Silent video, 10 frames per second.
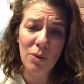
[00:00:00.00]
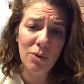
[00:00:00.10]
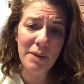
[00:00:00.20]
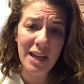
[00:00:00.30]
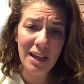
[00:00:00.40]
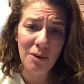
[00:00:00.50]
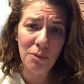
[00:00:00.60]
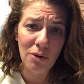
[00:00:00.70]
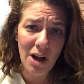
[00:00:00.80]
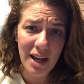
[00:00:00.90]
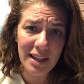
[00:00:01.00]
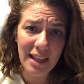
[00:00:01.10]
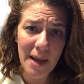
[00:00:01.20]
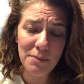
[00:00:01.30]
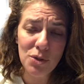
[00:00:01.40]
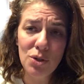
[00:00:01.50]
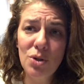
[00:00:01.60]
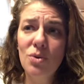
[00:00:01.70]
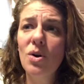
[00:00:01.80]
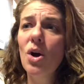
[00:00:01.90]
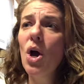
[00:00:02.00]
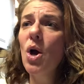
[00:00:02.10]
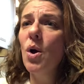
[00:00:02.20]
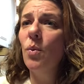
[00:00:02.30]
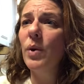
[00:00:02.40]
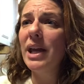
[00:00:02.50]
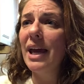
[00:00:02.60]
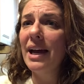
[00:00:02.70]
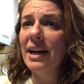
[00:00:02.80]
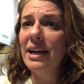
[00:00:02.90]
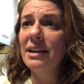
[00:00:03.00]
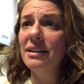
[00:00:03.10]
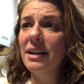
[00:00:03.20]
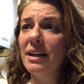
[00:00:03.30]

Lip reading: We're making a Moroccan lamb stew. We had